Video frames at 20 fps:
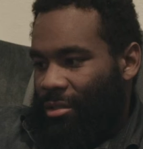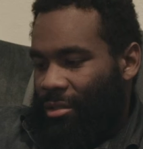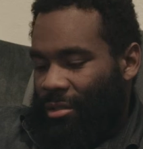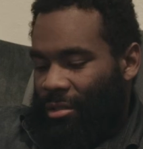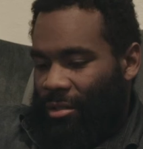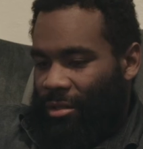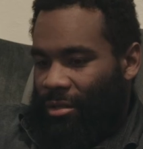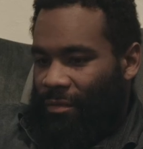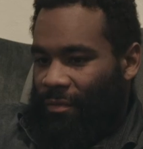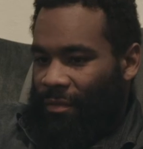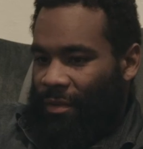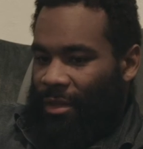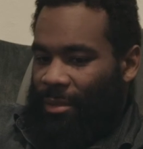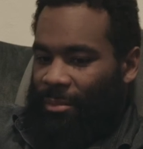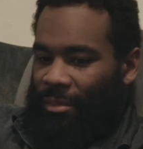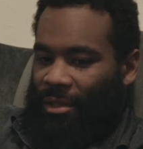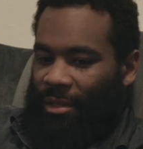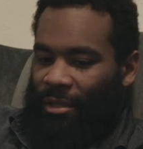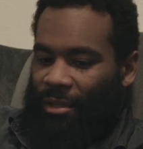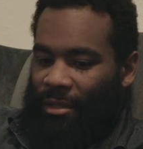start a
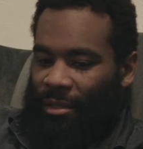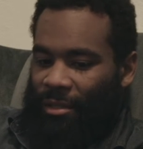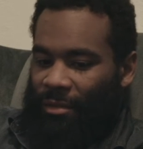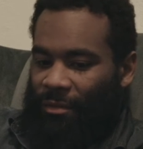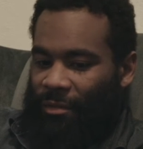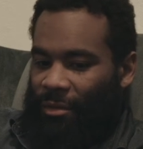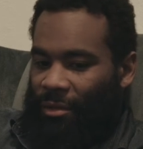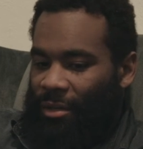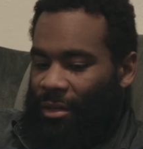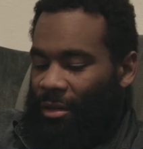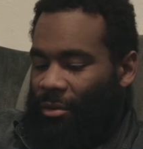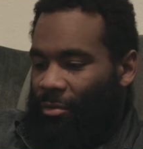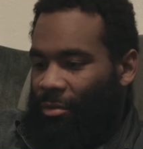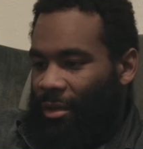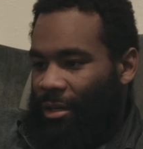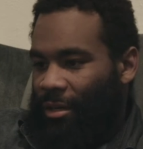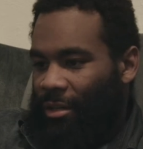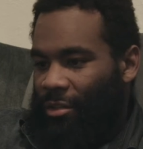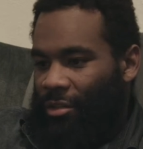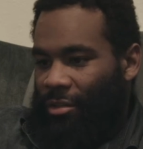family if you're not
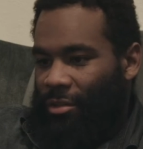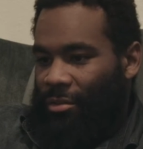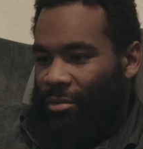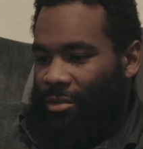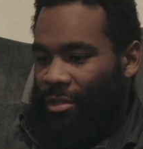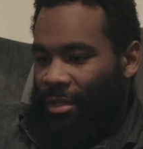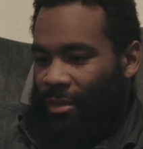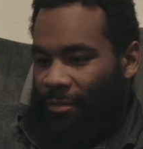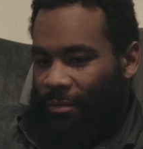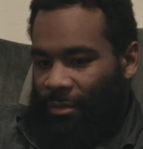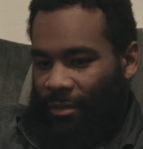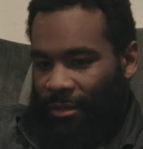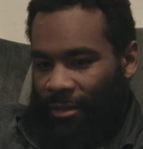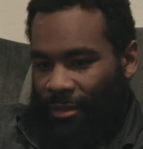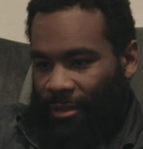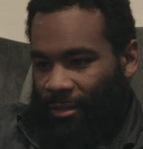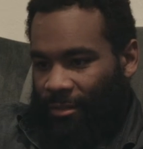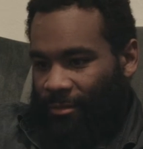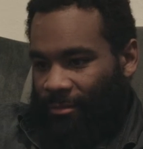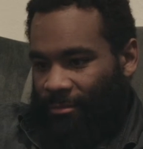ready to lose
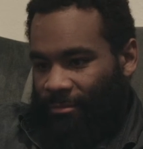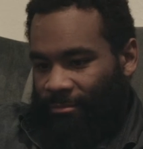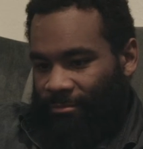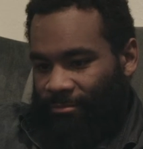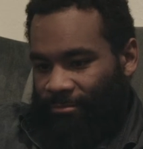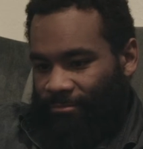everything.